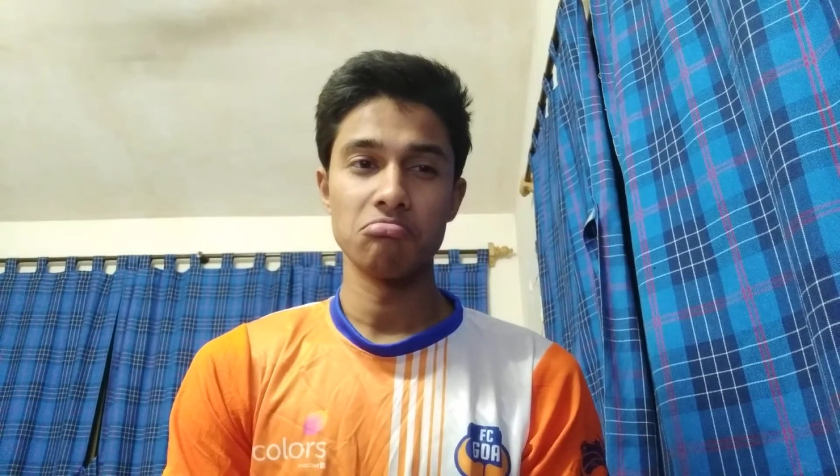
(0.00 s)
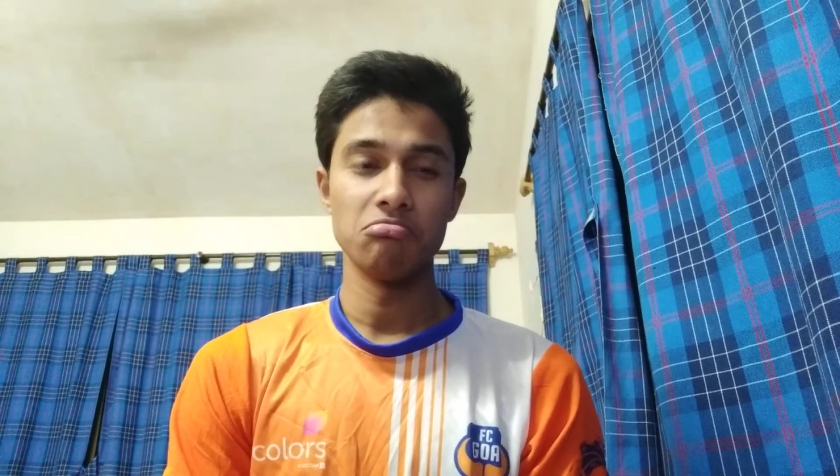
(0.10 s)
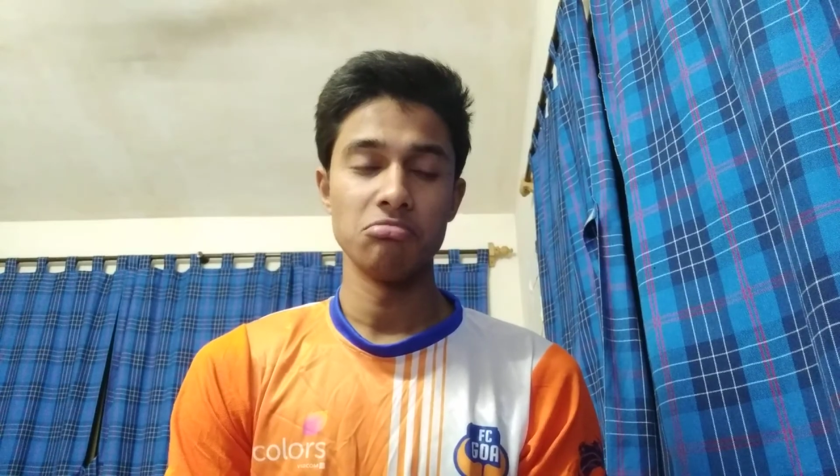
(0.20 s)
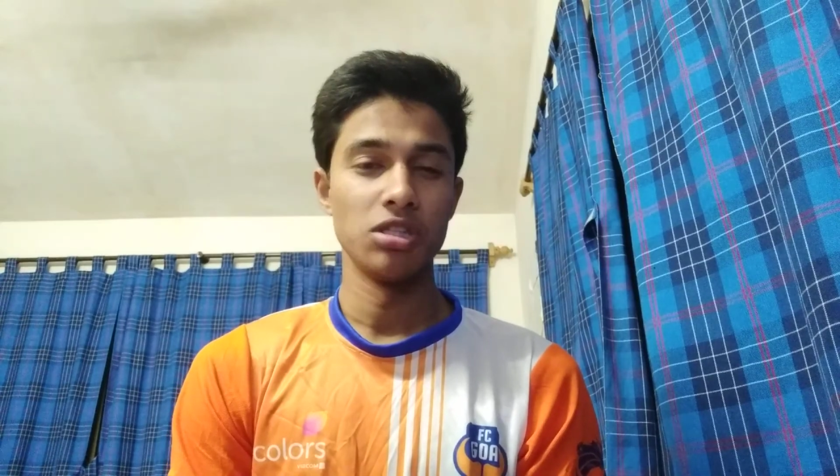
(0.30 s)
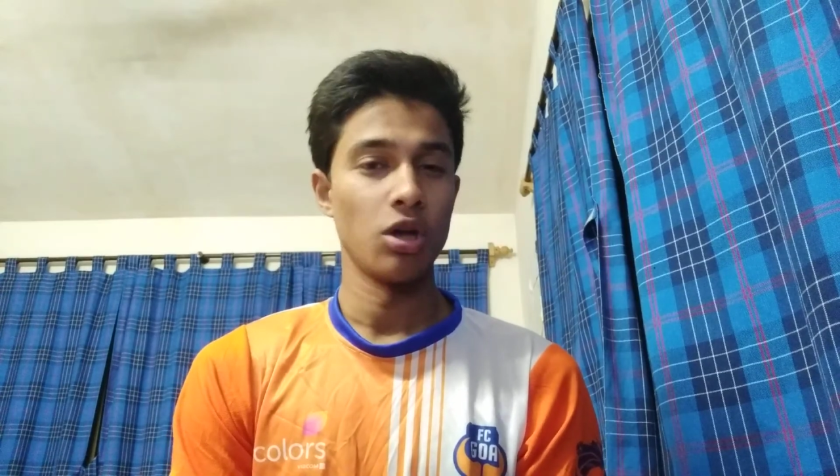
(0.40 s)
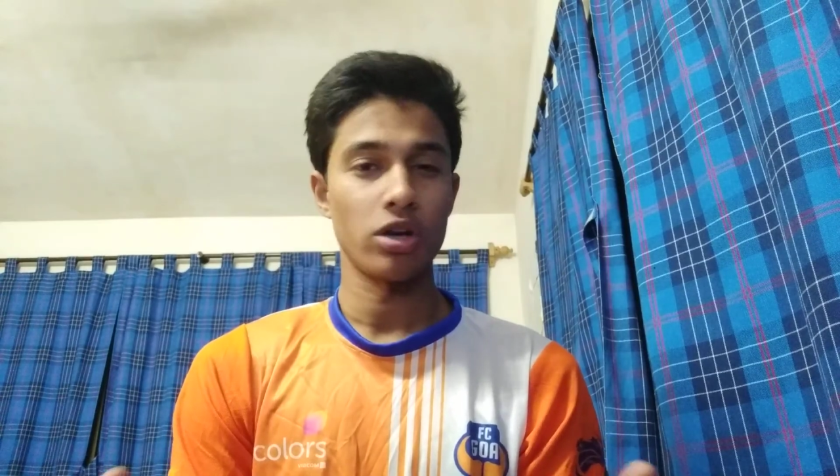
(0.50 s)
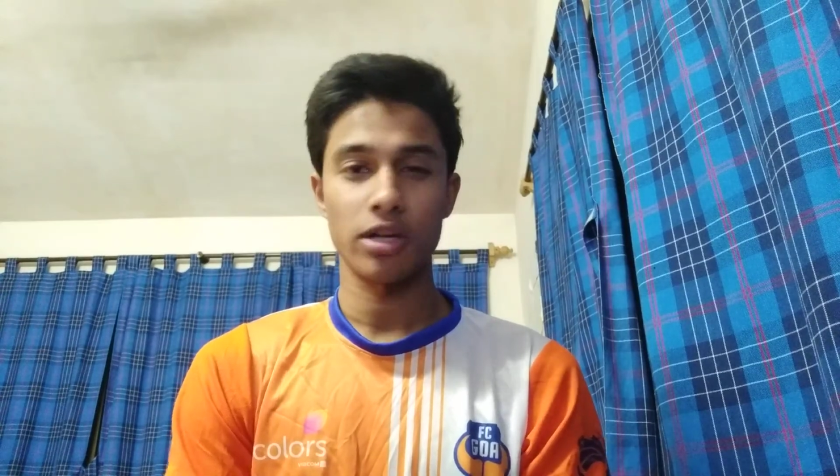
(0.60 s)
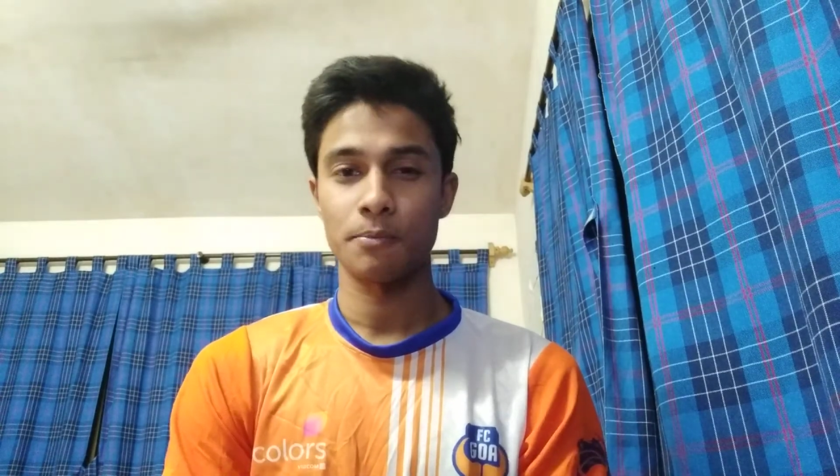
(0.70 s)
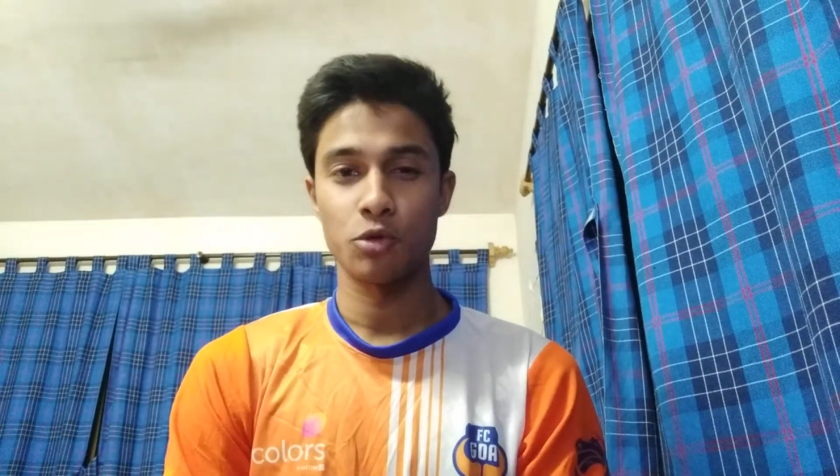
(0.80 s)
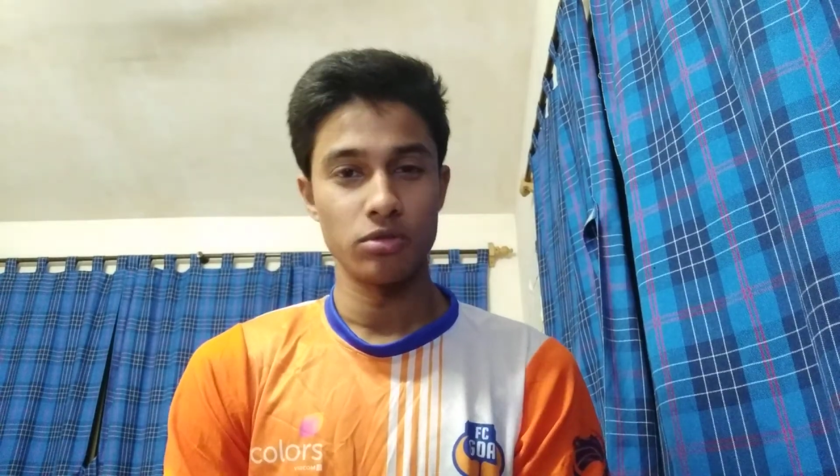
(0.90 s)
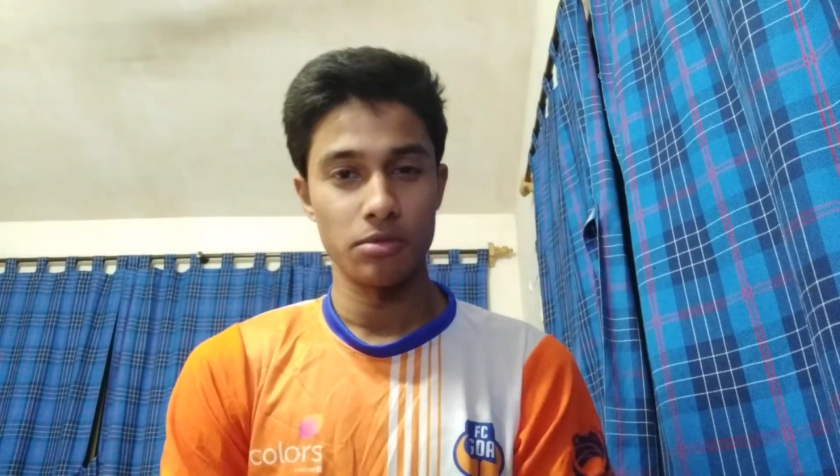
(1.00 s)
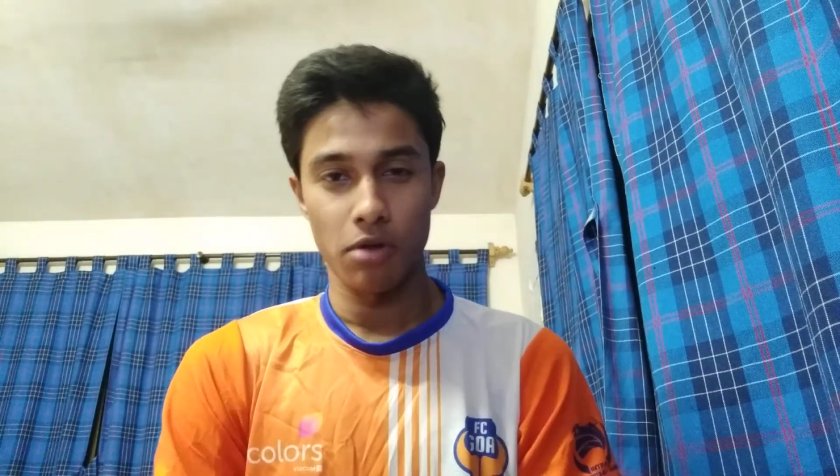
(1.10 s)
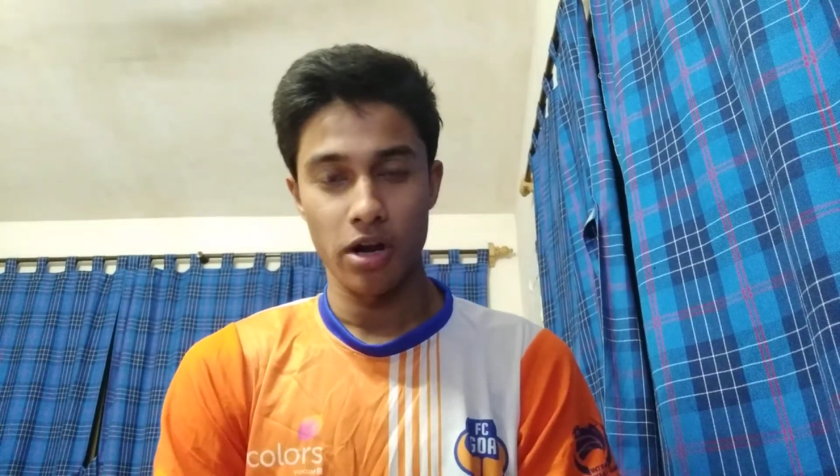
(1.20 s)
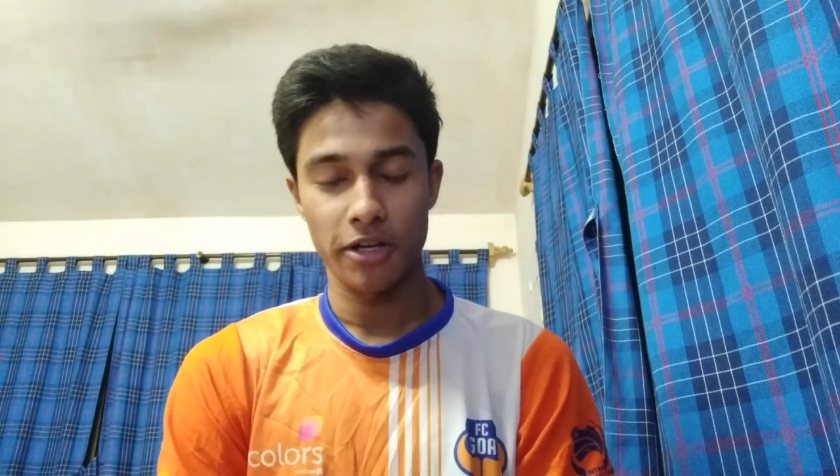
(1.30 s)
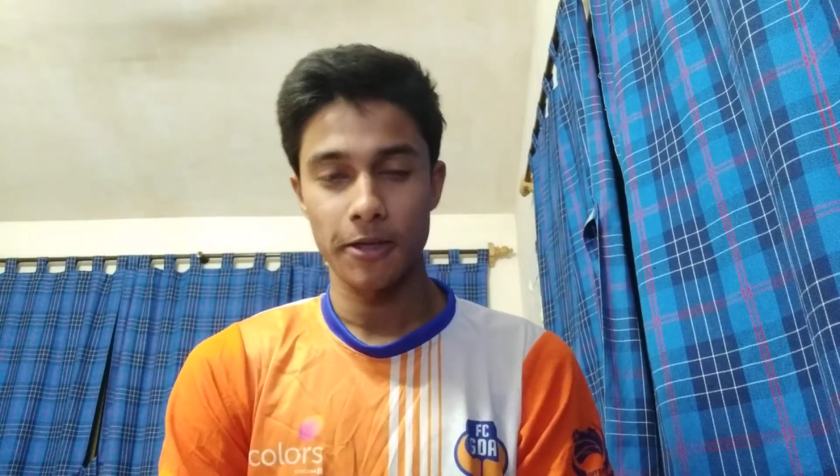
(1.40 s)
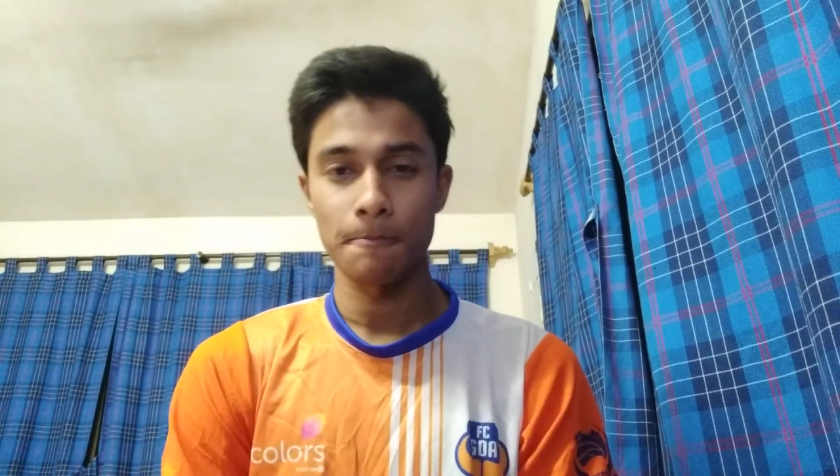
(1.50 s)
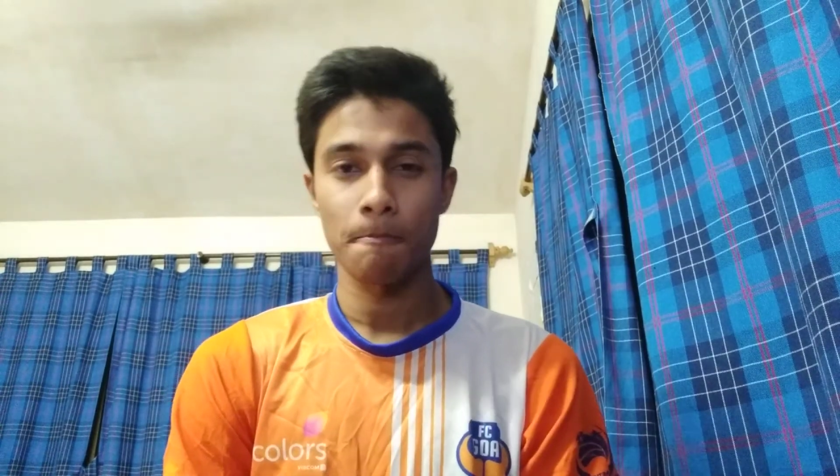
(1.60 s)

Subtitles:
not up to the mark.